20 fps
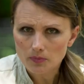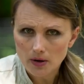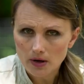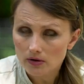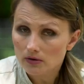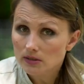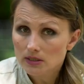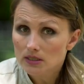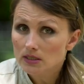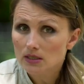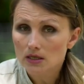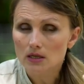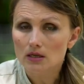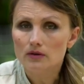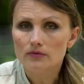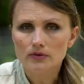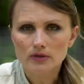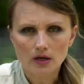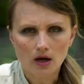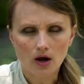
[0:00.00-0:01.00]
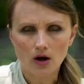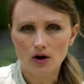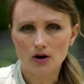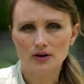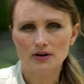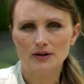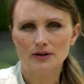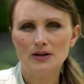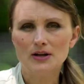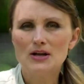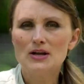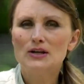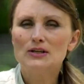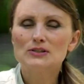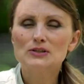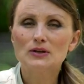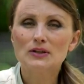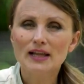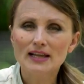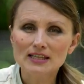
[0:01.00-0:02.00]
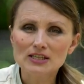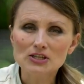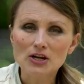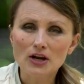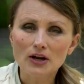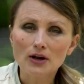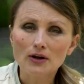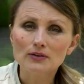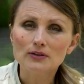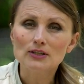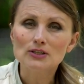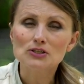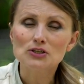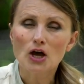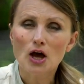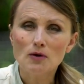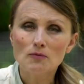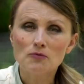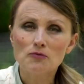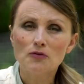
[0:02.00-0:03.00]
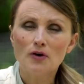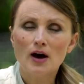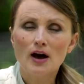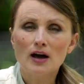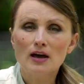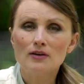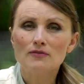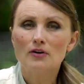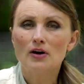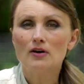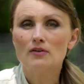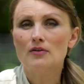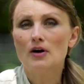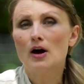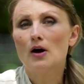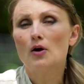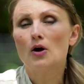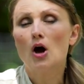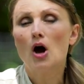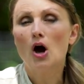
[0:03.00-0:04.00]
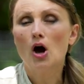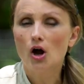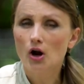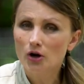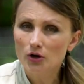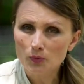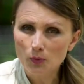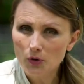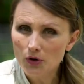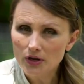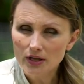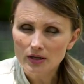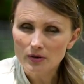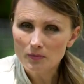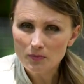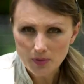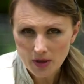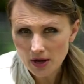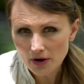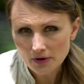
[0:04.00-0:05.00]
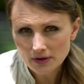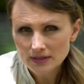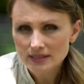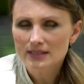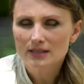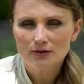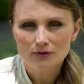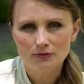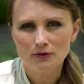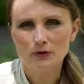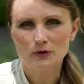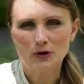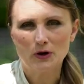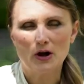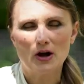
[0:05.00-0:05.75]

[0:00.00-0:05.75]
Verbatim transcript: parent is even harder. So let's check out the top five of our hardworking parents photo